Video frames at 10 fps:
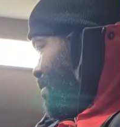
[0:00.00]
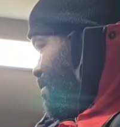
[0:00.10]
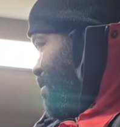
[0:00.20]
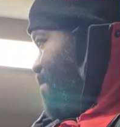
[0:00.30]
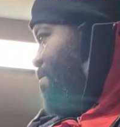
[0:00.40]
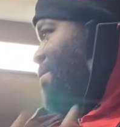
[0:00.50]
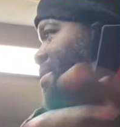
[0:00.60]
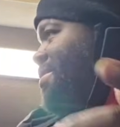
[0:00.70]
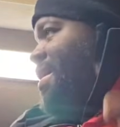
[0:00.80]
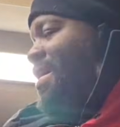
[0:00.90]
I'm in my
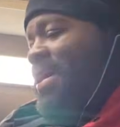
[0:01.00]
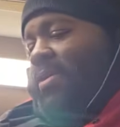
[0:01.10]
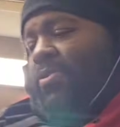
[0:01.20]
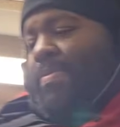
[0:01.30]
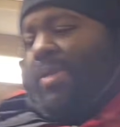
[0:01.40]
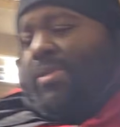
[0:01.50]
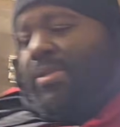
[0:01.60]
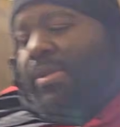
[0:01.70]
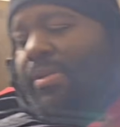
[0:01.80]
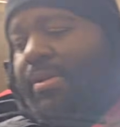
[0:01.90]
second house
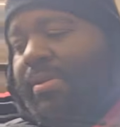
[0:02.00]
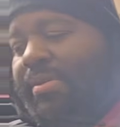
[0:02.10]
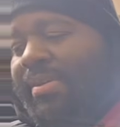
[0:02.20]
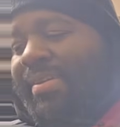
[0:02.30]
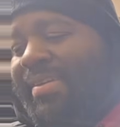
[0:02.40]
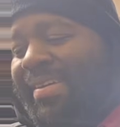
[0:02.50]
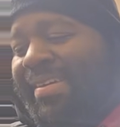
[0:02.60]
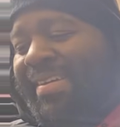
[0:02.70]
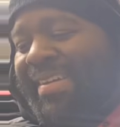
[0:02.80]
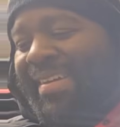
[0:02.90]
basically.
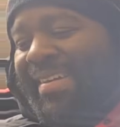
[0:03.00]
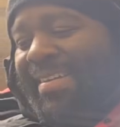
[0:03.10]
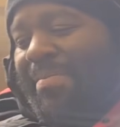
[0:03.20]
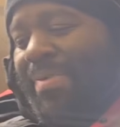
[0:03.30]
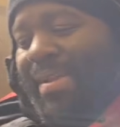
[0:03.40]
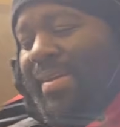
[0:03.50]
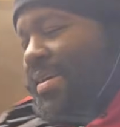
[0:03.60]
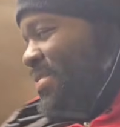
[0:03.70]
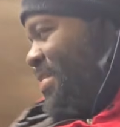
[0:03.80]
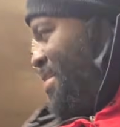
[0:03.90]
You probably
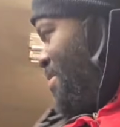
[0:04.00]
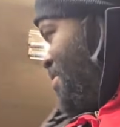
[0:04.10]
hear the heater